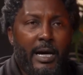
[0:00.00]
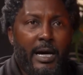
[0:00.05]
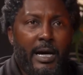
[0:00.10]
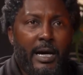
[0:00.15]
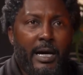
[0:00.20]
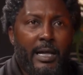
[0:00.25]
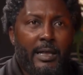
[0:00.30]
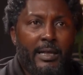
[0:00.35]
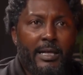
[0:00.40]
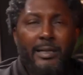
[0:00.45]

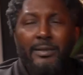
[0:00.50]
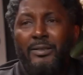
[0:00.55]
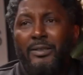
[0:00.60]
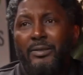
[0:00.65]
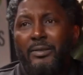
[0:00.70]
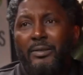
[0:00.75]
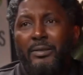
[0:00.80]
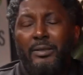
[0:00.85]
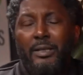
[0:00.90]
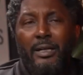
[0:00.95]
There's
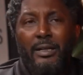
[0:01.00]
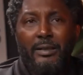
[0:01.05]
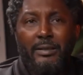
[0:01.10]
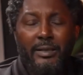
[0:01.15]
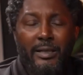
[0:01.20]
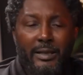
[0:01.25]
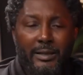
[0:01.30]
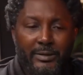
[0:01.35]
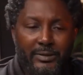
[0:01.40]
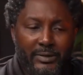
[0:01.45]

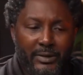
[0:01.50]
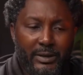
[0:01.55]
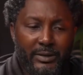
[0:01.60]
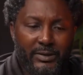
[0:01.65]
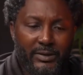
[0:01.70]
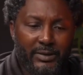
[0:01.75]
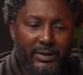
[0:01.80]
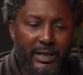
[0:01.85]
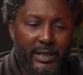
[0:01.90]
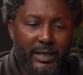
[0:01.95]

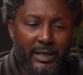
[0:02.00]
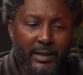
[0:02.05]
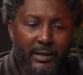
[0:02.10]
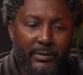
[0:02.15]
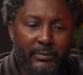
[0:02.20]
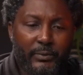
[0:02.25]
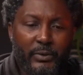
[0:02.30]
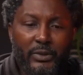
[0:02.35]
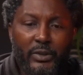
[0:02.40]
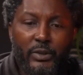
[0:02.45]
this
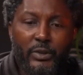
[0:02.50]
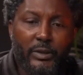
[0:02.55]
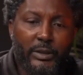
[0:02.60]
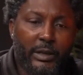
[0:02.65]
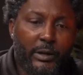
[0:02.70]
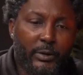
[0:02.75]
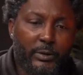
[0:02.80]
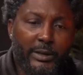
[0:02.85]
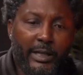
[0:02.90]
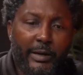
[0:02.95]

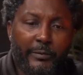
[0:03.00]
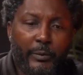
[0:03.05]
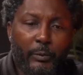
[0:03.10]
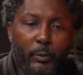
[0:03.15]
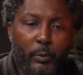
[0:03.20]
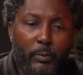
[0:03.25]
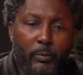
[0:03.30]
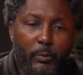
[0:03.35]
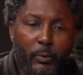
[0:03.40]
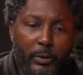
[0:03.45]
conversation I was
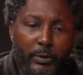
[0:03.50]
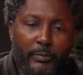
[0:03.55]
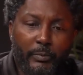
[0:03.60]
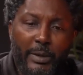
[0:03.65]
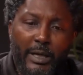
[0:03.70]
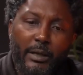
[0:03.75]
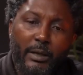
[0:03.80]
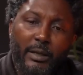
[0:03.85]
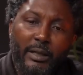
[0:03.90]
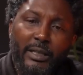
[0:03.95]
having with one of
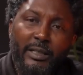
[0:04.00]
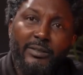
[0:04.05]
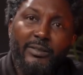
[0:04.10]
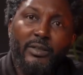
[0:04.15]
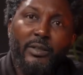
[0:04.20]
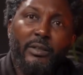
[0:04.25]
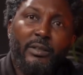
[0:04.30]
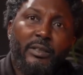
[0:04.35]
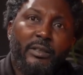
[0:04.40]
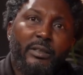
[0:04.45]
my
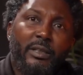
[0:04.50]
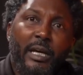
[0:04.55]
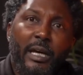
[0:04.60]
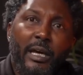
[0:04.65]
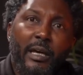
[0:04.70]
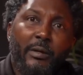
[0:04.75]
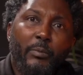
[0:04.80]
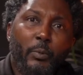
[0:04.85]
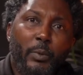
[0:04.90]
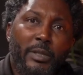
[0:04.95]
colleagues the other
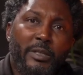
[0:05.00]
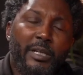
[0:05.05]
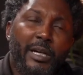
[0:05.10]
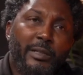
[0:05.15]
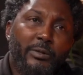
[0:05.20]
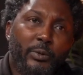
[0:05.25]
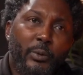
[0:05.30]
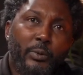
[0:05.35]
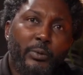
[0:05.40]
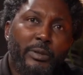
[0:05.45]
day, which
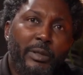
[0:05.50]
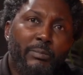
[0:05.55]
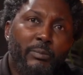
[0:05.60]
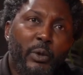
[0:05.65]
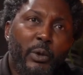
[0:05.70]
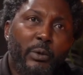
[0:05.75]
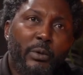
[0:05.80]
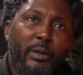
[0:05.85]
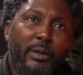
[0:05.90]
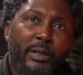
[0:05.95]
I told
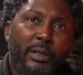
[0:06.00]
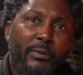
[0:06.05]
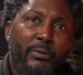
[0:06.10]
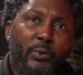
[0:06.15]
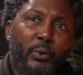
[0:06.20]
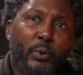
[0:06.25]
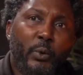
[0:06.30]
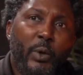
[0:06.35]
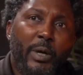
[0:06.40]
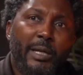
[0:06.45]
him, look,
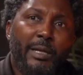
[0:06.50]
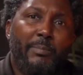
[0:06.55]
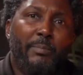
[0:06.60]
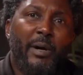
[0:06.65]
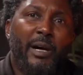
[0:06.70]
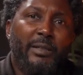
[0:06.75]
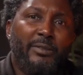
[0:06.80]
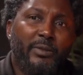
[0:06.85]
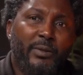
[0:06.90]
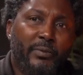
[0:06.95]
if you go any
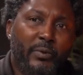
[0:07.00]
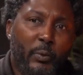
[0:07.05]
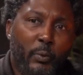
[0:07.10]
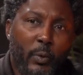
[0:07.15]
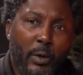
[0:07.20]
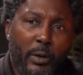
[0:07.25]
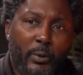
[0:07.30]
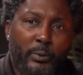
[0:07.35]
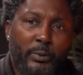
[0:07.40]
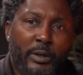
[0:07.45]
parts of the
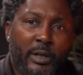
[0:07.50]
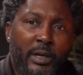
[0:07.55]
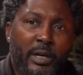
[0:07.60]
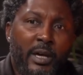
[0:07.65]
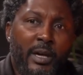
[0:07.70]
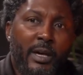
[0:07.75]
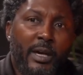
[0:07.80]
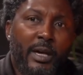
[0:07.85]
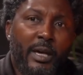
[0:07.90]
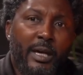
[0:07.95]
world,
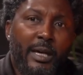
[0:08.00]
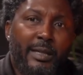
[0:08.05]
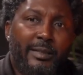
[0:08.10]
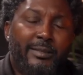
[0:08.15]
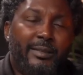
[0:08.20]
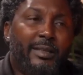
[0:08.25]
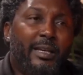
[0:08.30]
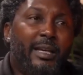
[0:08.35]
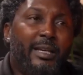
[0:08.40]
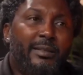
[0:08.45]

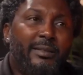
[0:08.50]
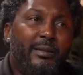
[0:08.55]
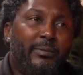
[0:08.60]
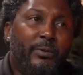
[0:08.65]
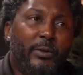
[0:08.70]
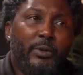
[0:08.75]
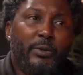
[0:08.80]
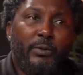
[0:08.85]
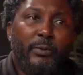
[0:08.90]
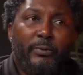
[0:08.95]
it's easy
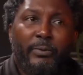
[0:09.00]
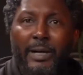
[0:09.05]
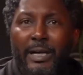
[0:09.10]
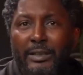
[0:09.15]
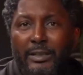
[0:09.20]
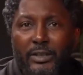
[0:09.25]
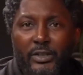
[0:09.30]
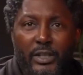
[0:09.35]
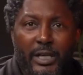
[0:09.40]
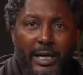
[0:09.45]
for you to
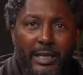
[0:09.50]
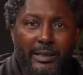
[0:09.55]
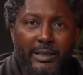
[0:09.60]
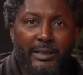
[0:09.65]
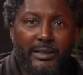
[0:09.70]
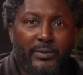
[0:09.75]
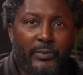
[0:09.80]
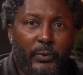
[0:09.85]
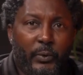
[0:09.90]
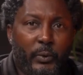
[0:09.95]
find the
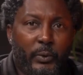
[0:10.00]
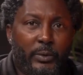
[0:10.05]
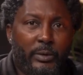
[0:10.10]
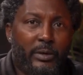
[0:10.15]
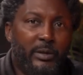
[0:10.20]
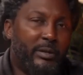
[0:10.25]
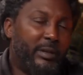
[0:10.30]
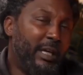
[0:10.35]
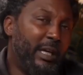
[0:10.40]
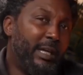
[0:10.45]
Chinese
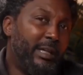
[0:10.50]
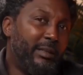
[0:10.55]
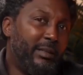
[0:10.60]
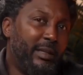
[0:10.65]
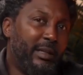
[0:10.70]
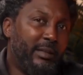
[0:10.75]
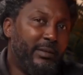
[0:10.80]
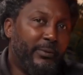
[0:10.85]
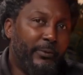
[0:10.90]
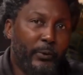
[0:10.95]
food, the
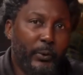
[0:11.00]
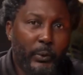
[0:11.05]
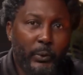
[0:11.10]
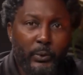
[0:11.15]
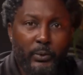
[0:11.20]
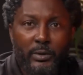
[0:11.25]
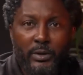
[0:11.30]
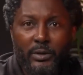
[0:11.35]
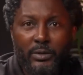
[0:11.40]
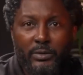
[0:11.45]
Indian
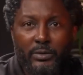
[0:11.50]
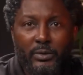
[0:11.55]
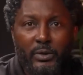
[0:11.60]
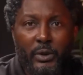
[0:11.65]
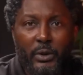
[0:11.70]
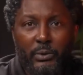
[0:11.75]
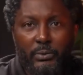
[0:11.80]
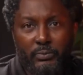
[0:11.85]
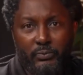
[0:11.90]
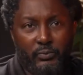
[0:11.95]
food,
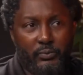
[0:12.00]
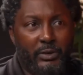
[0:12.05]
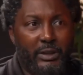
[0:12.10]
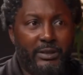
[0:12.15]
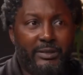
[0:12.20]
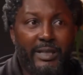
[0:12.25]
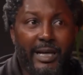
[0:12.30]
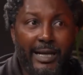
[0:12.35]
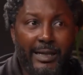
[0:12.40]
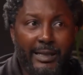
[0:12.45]
the
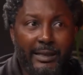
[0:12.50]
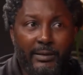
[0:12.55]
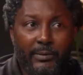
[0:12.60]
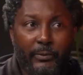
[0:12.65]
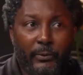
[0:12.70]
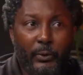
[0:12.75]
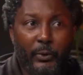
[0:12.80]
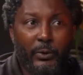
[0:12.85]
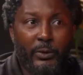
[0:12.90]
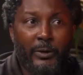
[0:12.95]

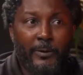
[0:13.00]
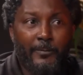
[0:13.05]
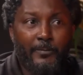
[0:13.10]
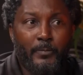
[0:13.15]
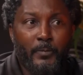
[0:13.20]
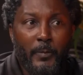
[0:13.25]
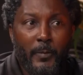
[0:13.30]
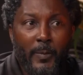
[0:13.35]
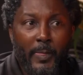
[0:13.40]
Italian food,